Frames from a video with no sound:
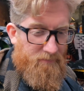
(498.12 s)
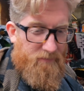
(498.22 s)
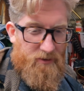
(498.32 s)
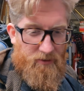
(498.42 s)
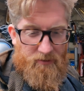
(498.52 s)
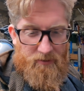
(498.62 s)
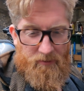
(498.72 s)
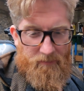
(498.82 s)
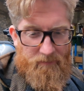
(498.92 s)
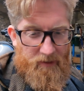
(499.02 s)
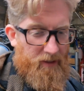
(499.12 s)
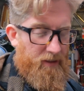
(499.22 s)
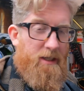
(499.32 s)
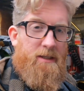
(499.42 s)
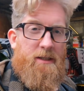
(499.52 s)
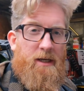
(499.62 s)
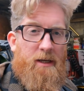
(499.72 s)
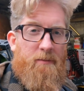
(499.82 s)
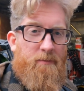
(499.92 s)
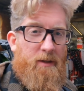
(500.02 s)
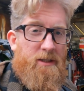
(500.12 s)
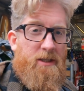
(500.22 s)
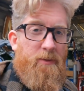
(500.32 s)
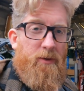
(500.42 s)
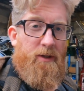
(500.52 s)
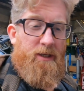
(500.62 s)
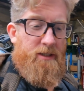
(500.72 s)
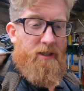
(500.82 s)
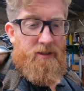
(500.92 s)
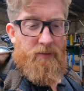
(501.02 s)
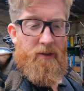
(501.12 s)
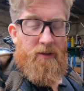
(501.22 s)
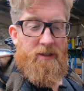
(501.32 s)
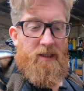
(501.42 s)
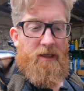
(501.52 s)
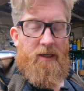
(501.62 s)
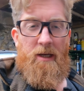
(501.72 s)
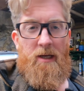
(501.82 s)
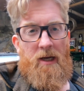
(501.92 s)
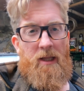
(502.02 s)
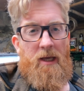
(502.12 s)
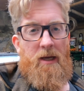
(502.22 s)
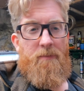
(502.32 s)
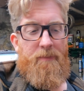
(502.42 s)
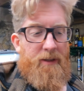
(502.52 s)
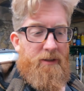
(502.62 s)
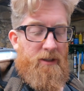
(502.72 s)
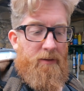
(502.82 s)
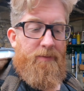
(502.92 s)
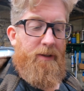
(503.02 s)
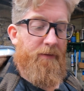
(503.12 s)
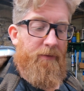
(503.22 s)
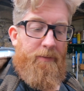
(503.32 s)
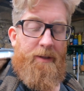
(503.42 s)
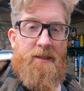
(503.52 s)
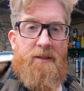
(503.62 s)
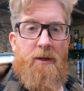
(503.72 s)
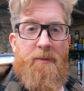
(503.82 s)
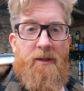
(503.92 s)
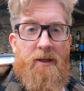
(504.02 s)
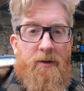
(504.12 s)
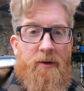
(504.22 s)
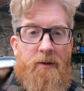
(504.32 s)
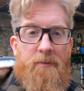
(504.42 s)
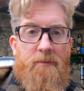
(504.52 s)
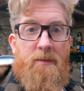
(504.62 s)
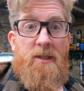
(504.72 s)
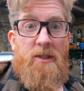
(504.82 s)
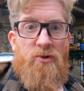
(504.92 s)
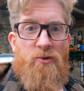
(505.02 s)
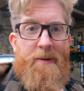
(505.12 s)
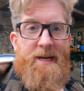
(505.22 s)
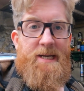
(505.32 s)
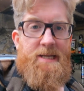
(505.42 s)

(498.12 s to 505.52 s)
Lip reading: So yeah, let's demold this, see what it looks like, and then pick this up for a bit of trimming later on. Trimming.